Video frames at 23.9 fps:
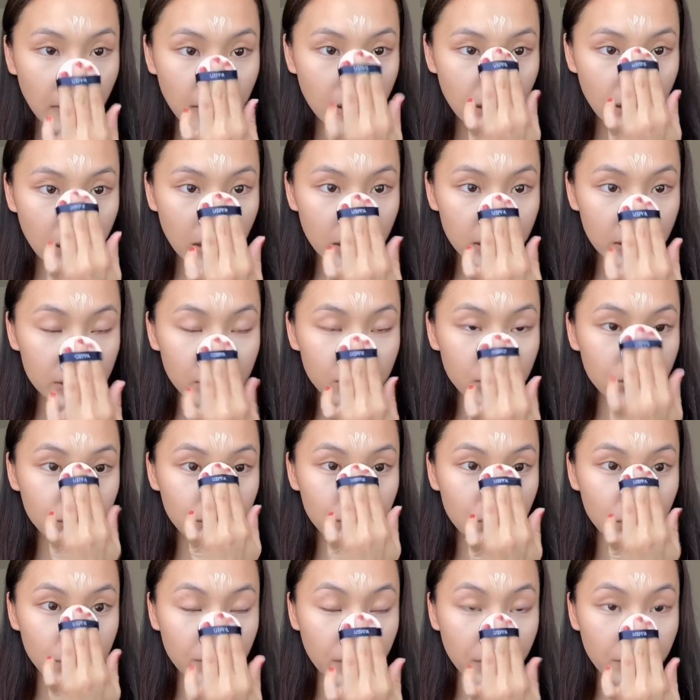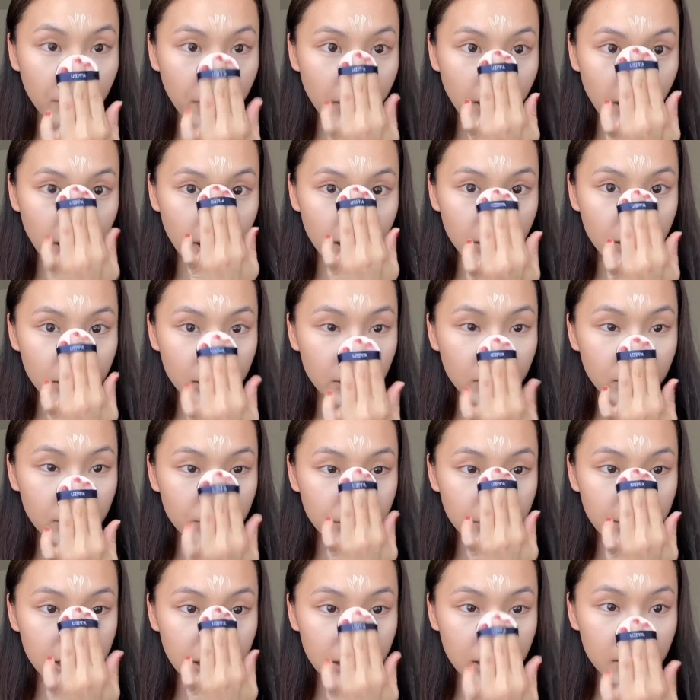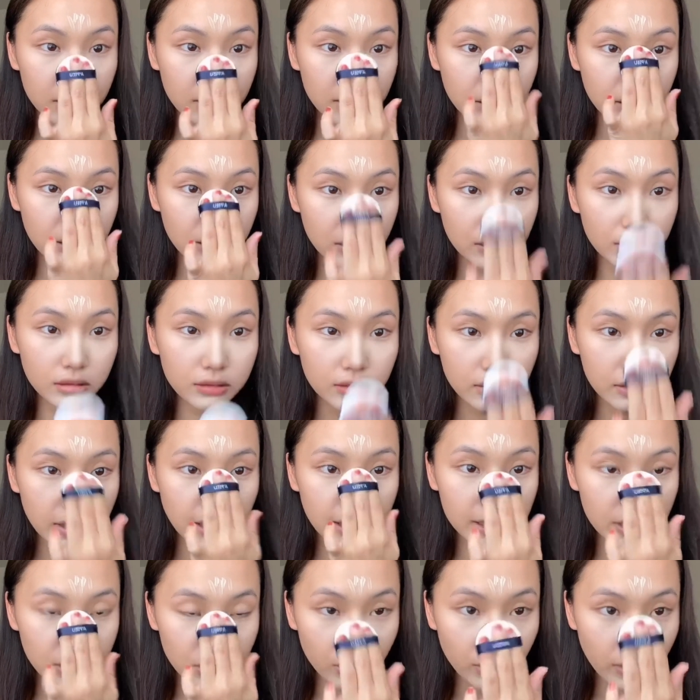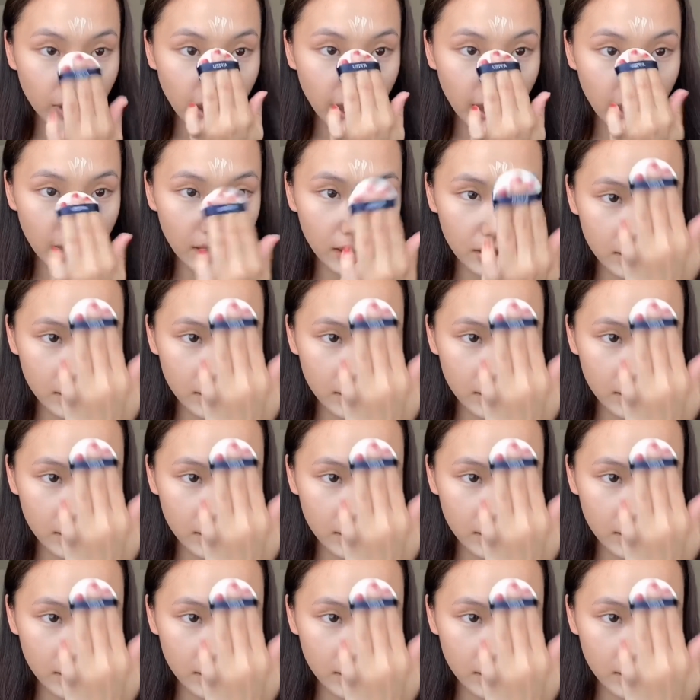I look super pale, but that's okay.